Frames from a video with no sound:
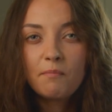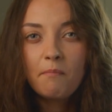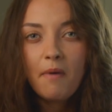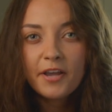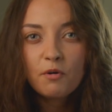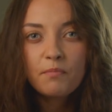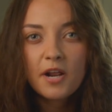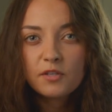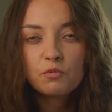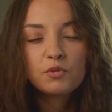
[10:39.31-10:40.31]

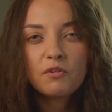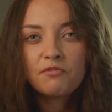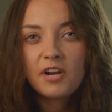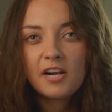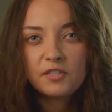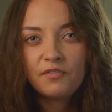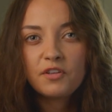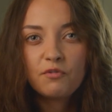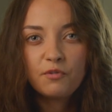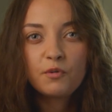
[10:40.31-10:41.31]
involved in the smart home
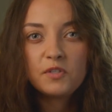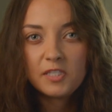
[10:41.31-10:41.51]
functions,